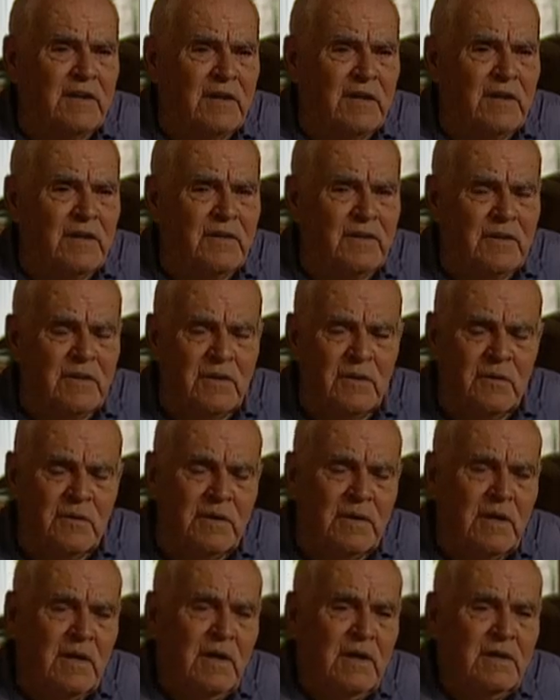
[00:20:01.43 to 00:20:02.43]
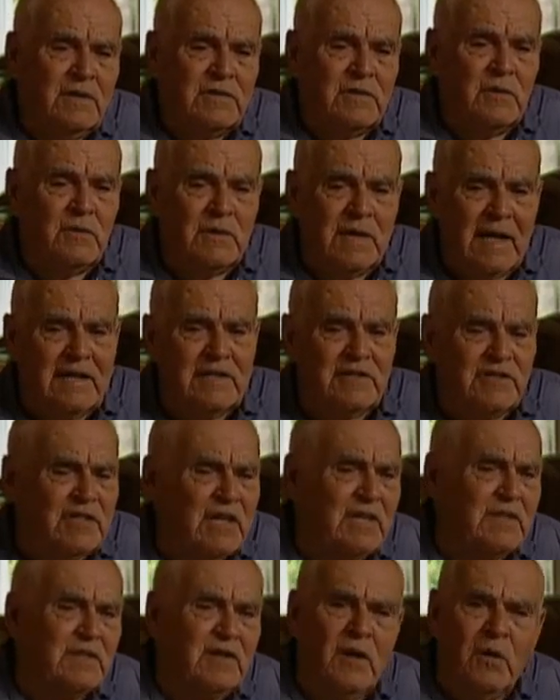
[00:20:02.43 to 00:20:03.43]
and another, you know, and so that
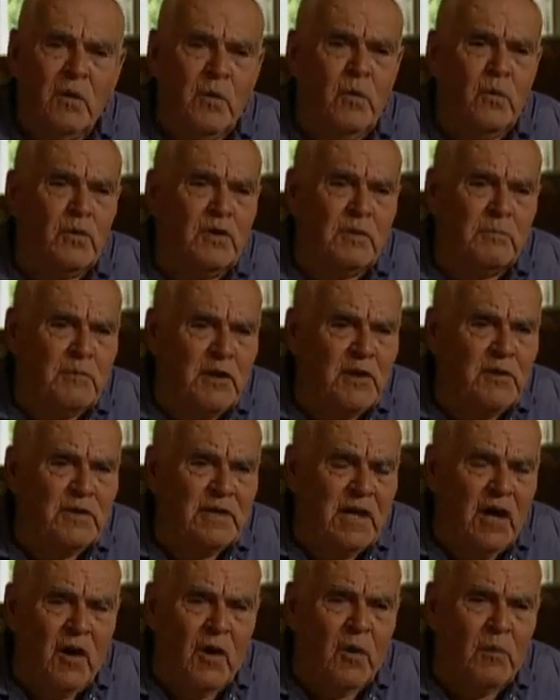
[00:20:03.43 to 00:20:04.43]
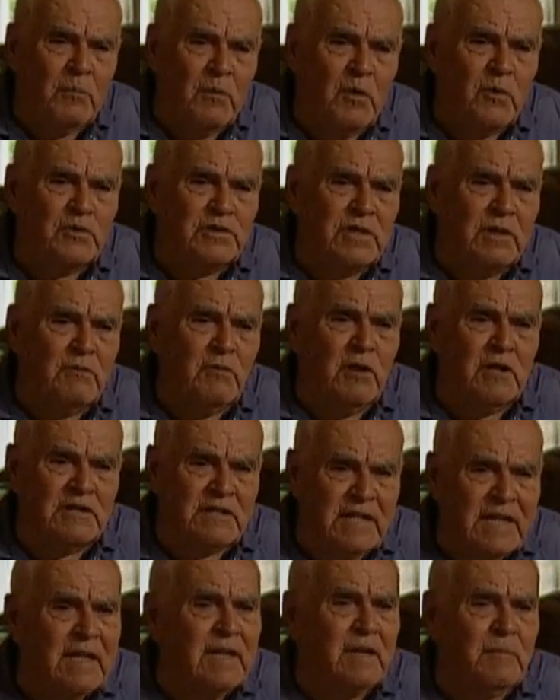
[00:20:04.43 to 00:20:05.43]
set the whole community almost, it
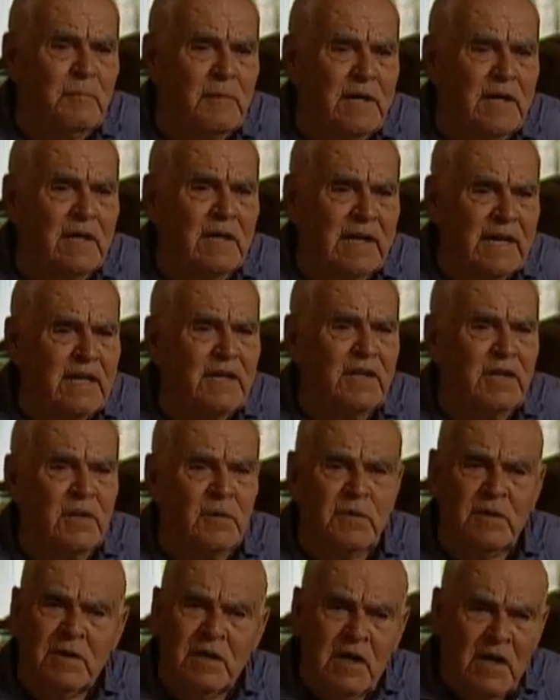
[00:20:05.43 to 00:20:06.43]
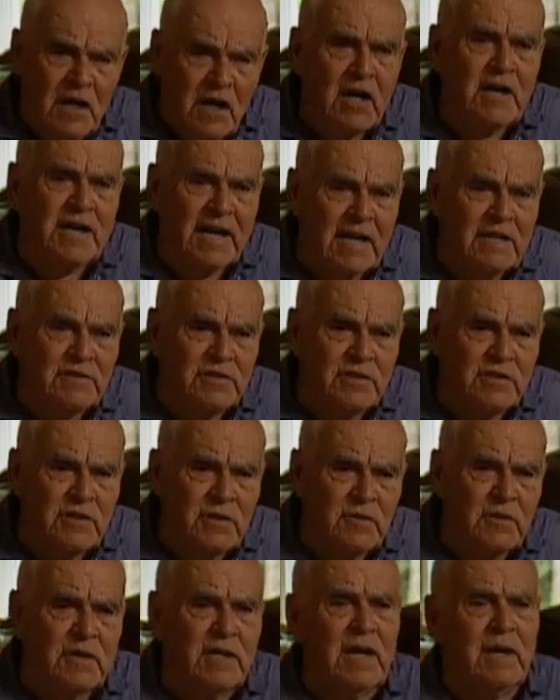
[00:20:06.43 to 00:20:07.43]
wasn't in the mill, in the union, against the
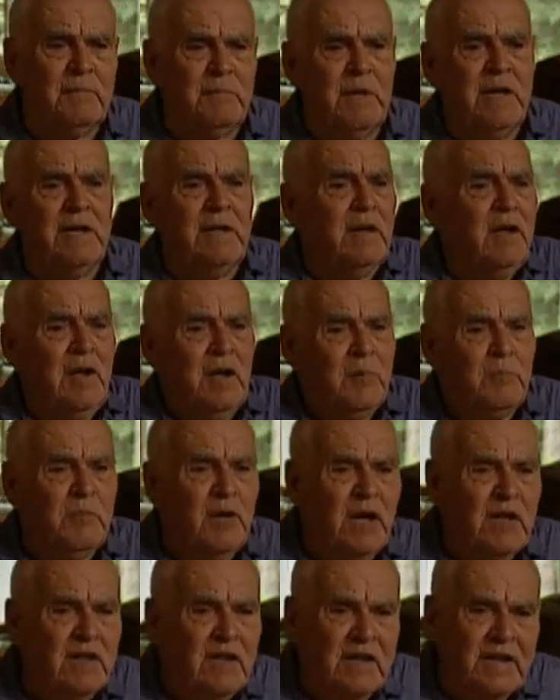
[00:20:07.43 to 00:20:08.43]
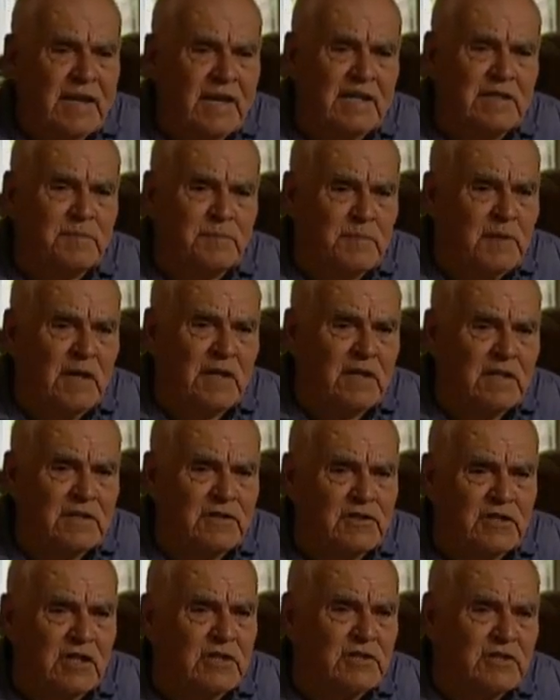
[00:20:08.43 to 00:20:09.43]
union. That made brother against brother
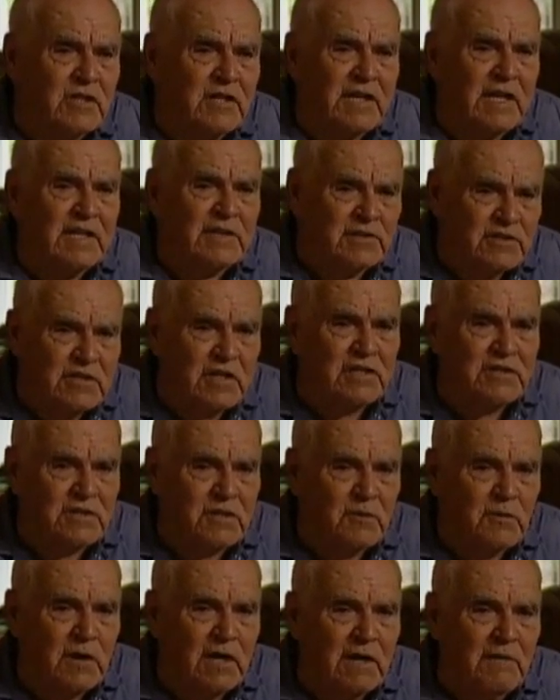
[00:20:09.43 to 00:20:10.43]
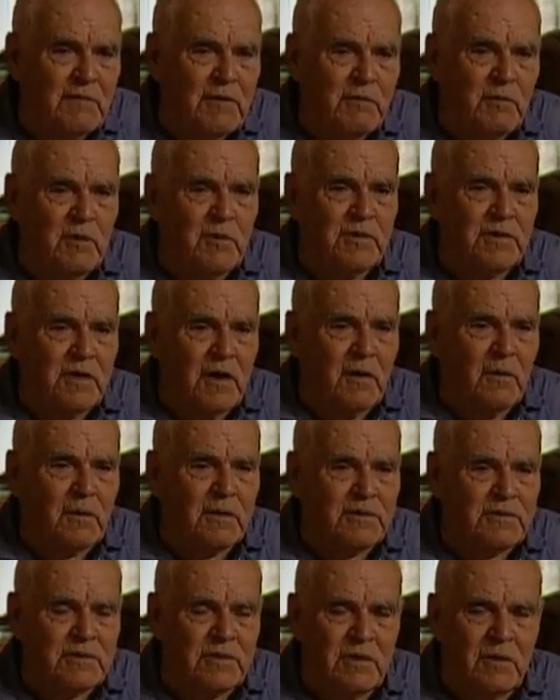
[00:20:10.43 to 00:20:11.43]
and sister against sister, whatever you want to call
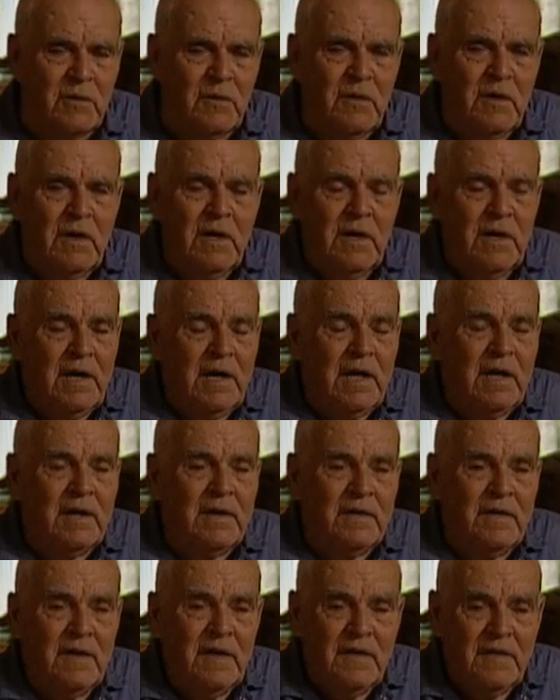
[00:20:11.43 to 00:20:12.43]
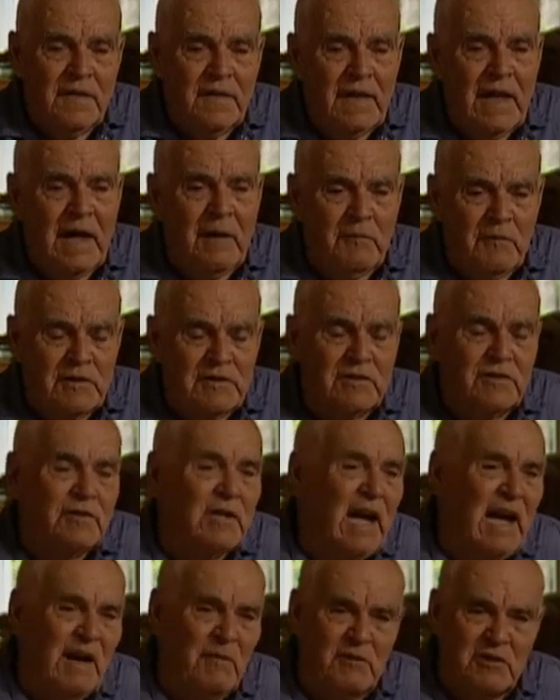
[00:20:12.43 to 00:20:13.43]
it, you know. And that was a,
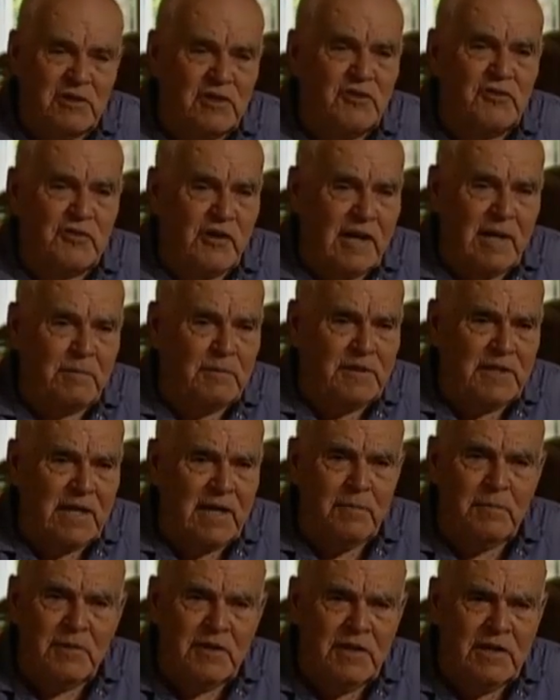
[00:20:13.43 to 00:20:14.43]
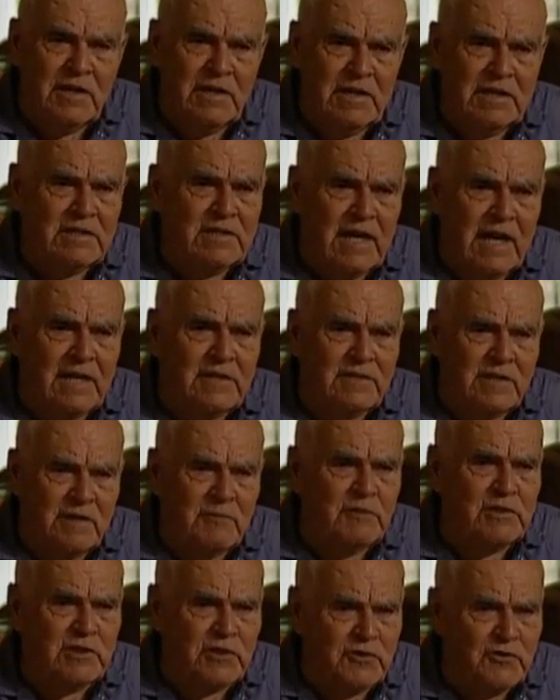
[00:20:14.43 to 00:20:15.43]
that was a terrible, terrible disaster.
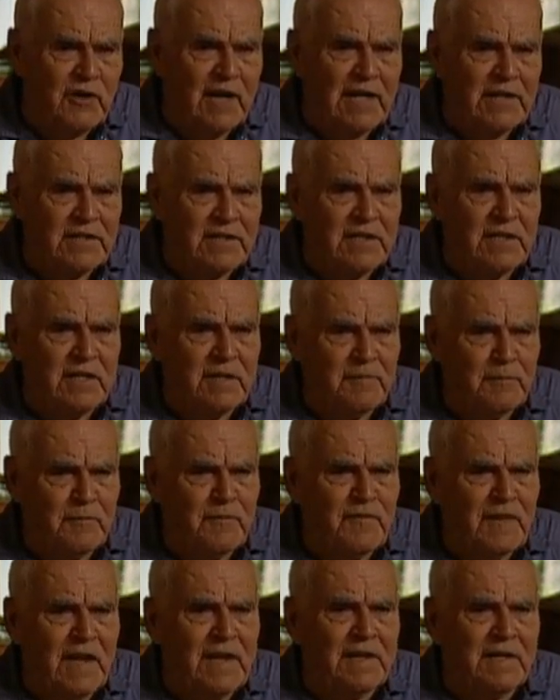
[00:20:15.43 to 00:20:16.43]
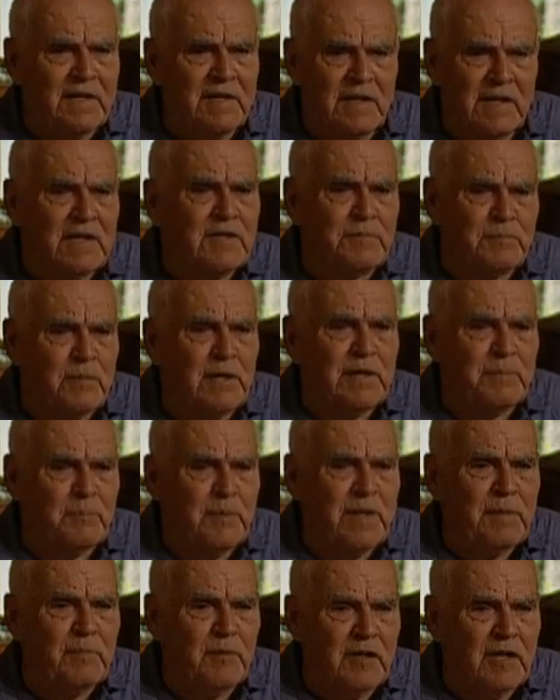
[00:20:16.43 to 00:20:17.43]
It was a tragedy that think it, it split
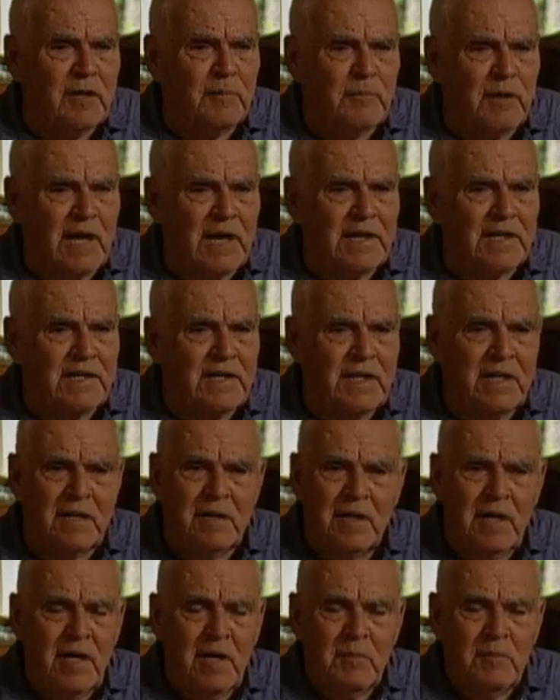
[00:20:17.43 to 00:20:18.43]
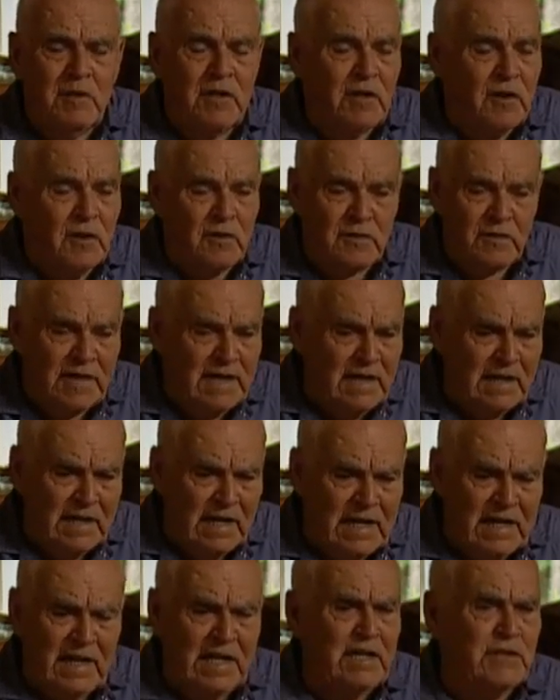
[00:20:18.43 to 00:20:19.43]
people up like it did because we,
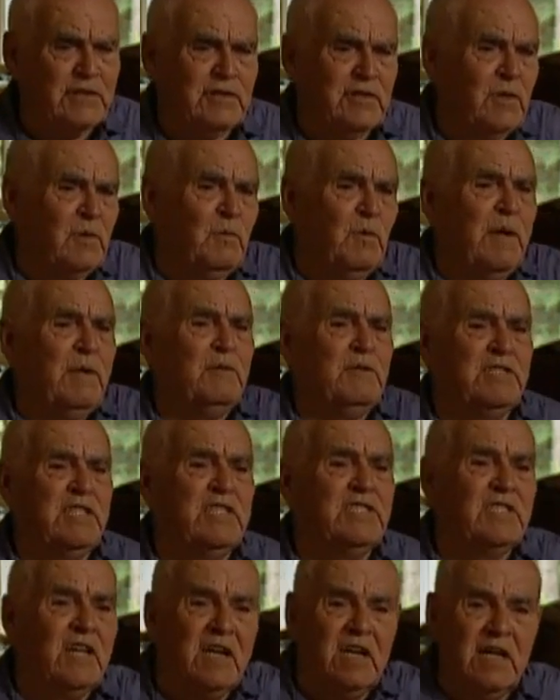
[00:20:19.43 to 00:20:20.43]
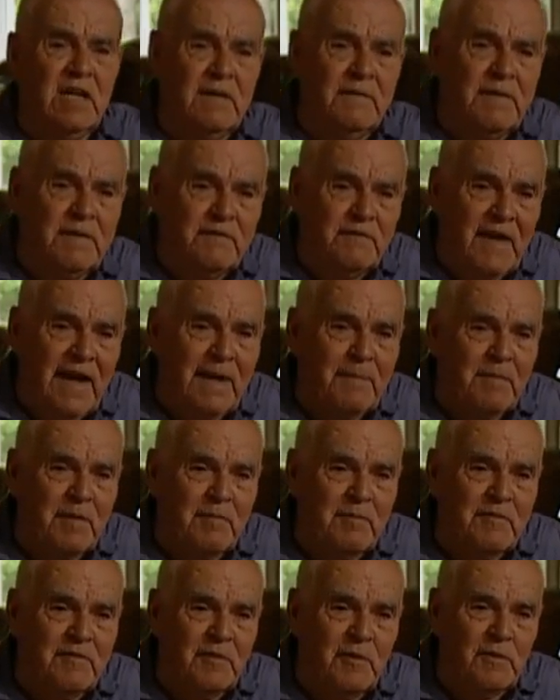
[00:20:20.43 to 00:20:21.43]
at East Newnan we were just a loving family
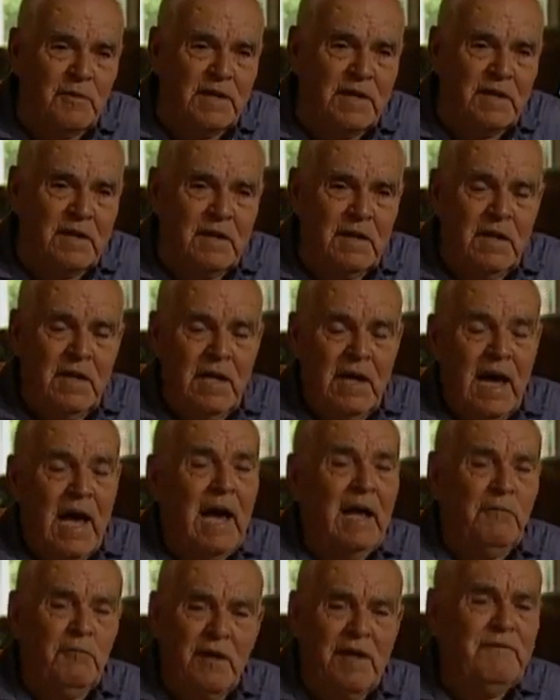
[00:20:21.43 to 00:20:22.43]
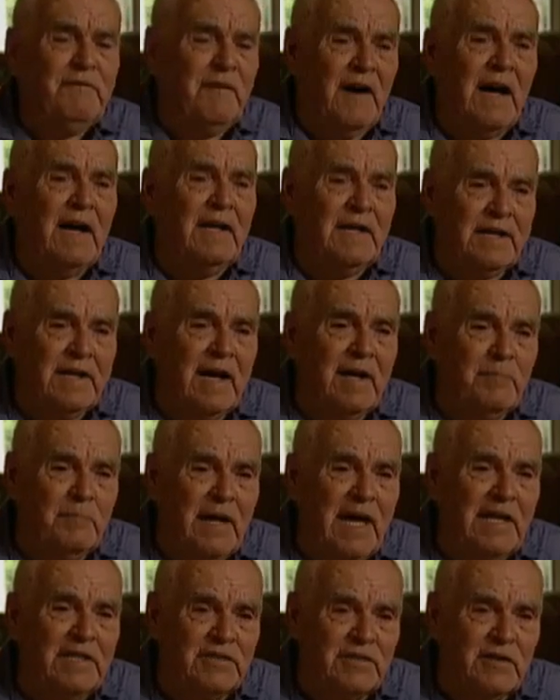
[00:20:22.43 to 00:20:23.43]
before then. And we finally got
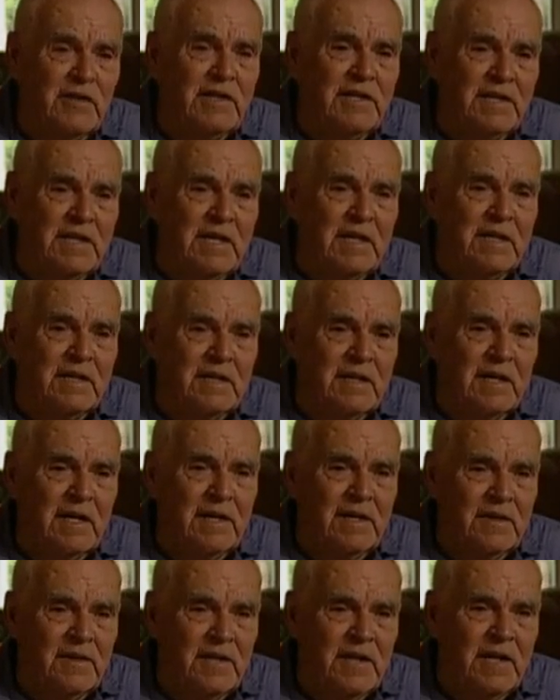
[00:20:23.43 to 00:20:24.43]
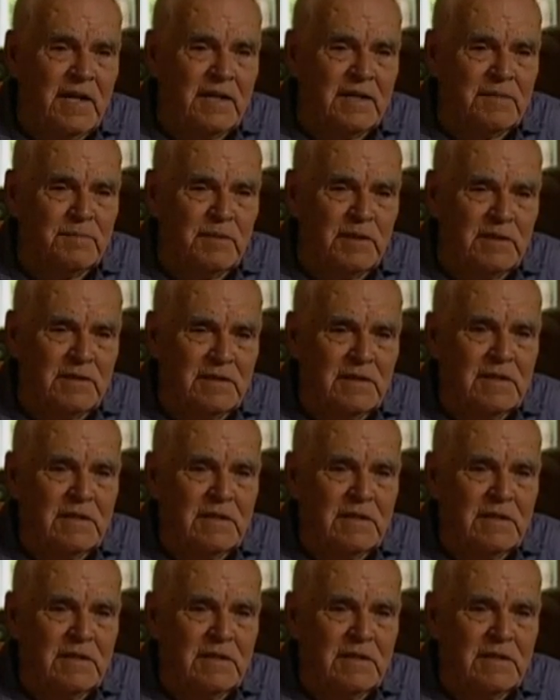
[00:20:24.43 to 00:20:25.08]
back to it again in later years. But